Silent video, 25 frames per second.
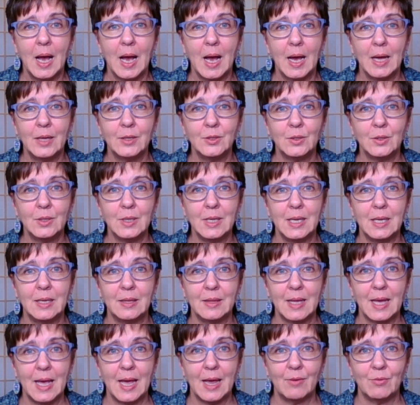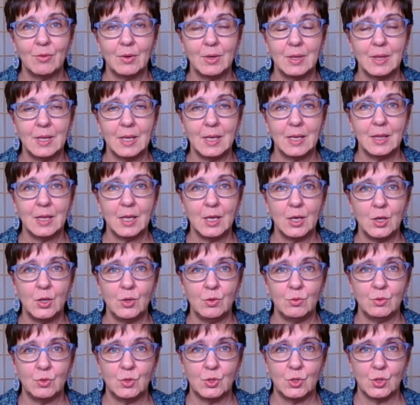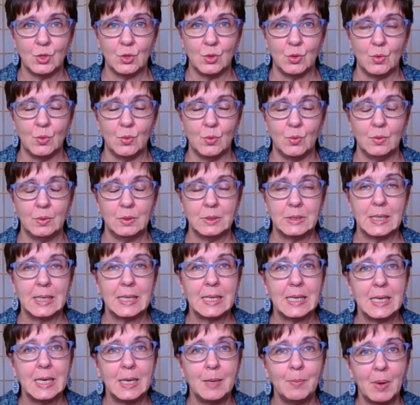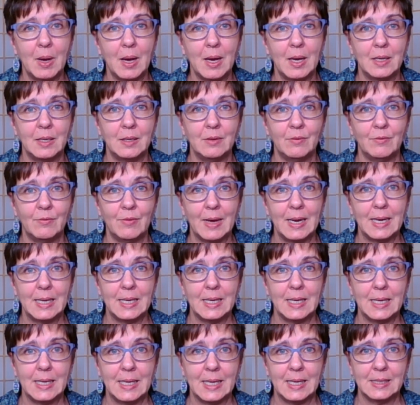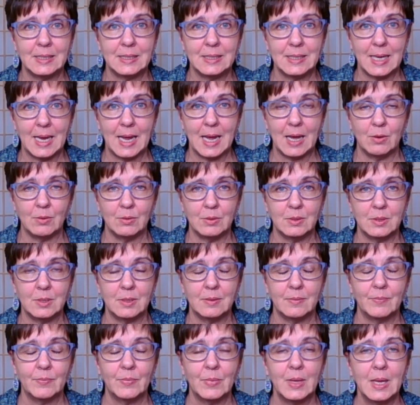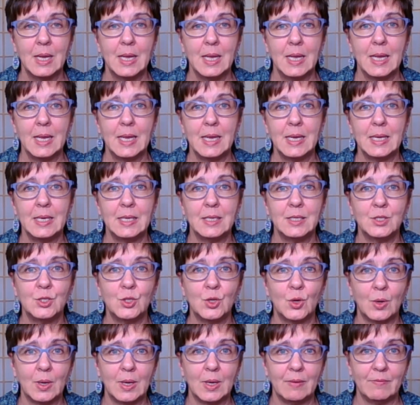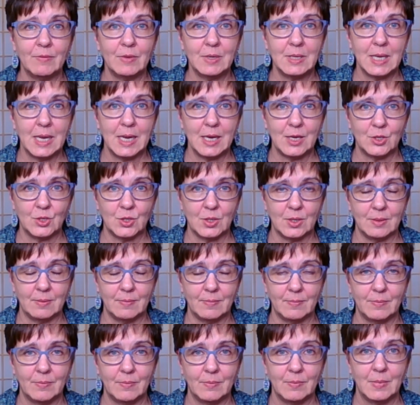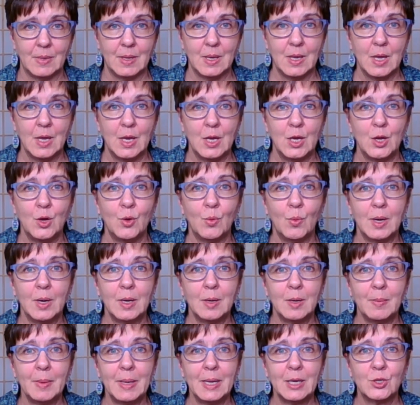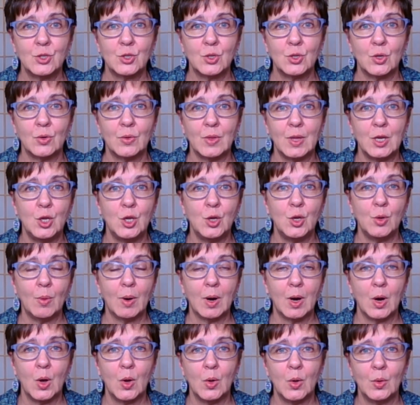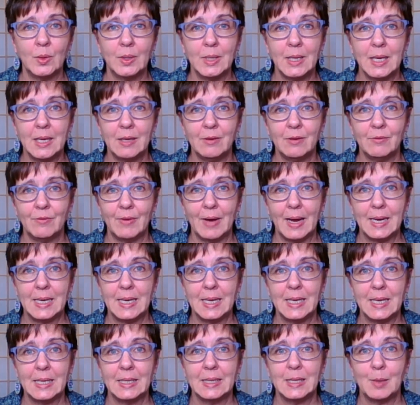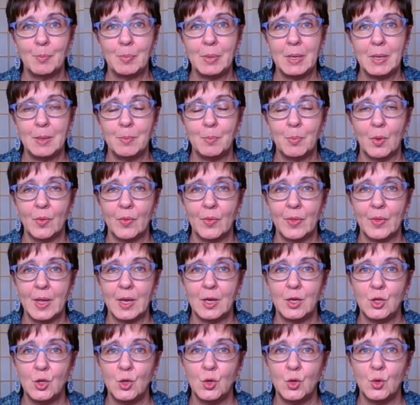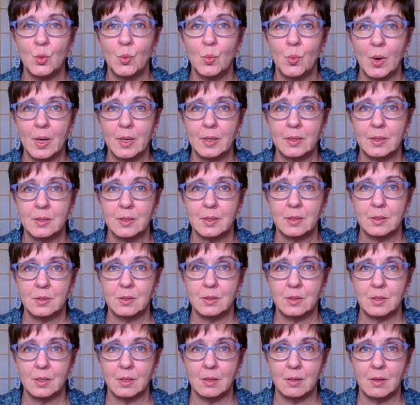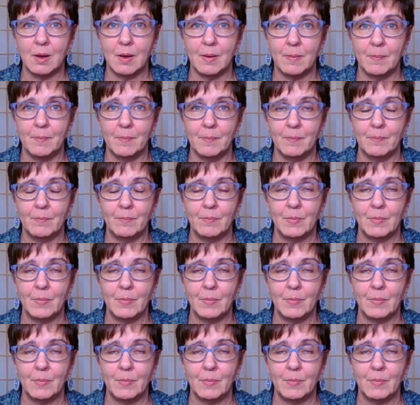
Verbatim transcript: Underneath everything that you do to keep uninvited guests out is your invitation. You want to make sure that you are only inviting the people that you want to come,